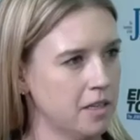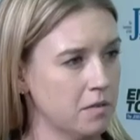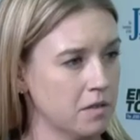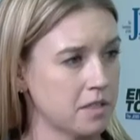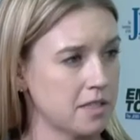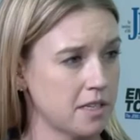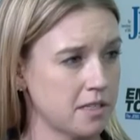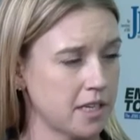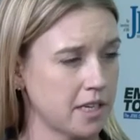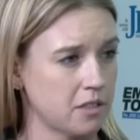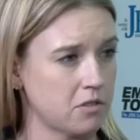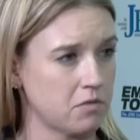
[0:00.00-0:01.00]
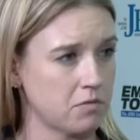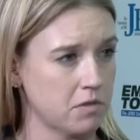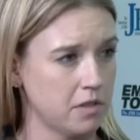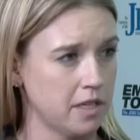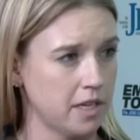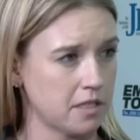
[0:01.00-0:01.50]
Well, it sounds like a truly
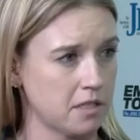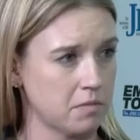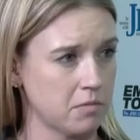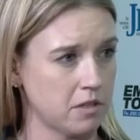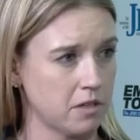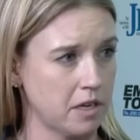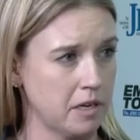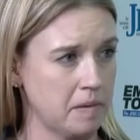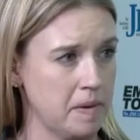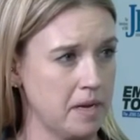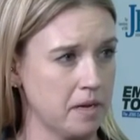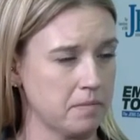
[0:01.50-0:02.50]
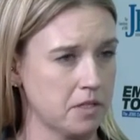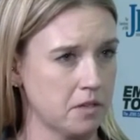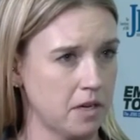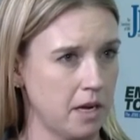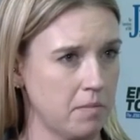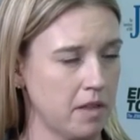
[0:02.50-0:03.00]
excellent program, and I'm so
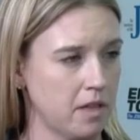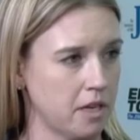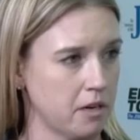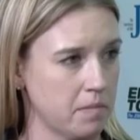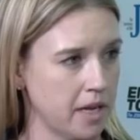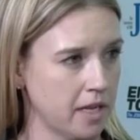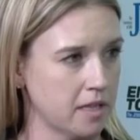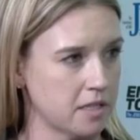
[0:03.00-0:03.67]
happy that you're making